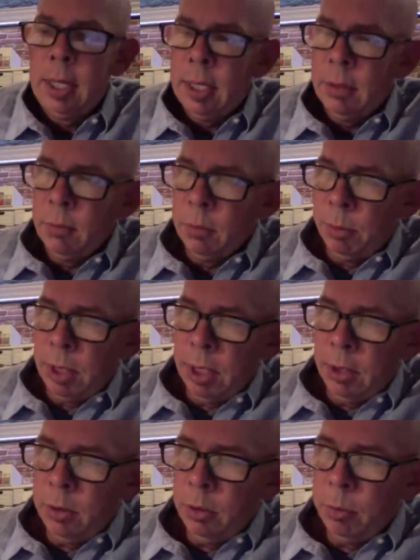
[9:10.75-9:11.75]
it would be a
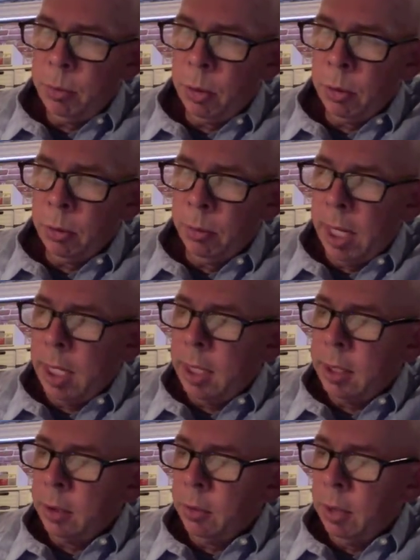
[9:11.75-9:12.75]
new programmatic
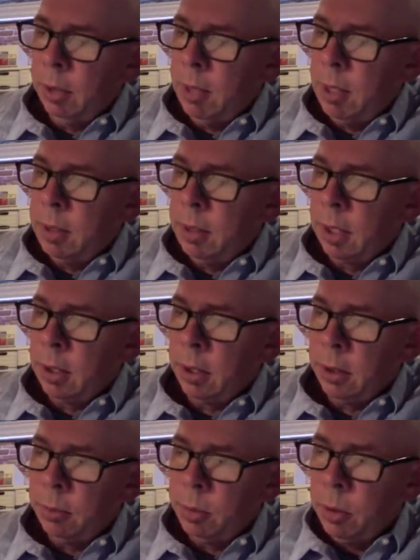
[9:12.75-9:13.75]
agreement. They call
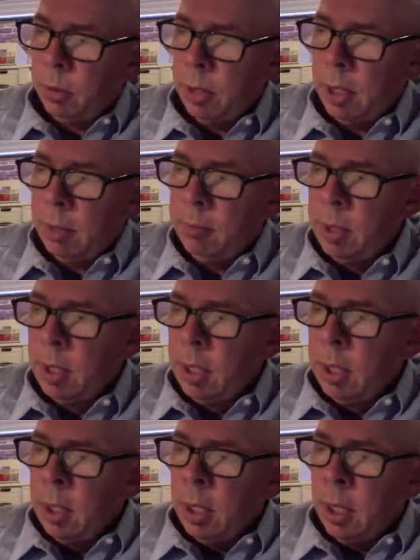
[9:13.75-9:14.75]
it a program
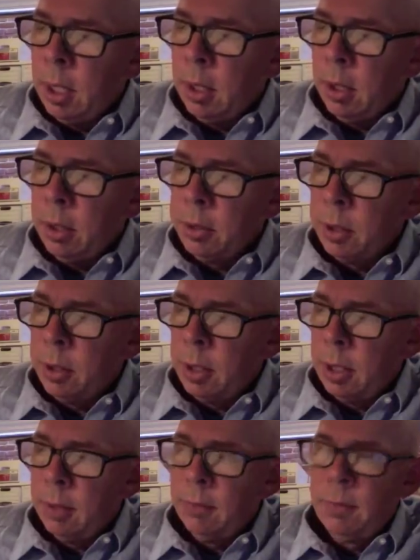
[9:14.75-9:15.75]

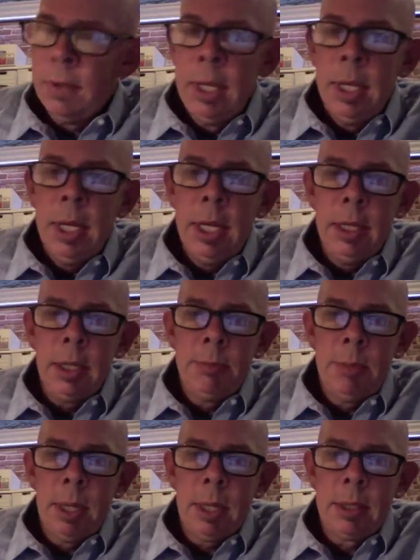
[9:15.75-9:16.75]
alternative, and they
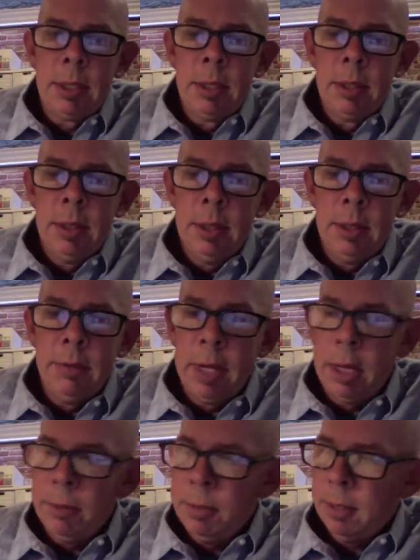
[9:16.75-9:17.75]
expect the
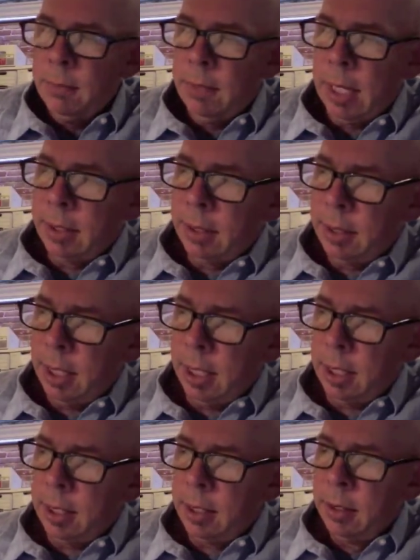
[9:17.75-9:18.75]
development of that to
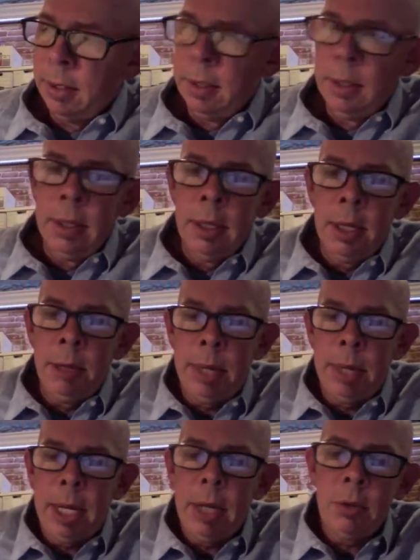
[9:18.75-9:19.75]
take
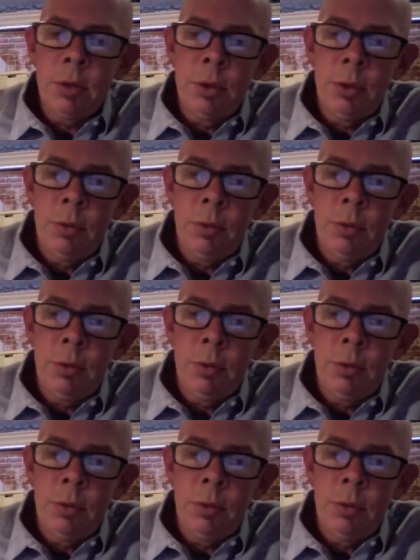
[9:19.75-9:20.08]
about 2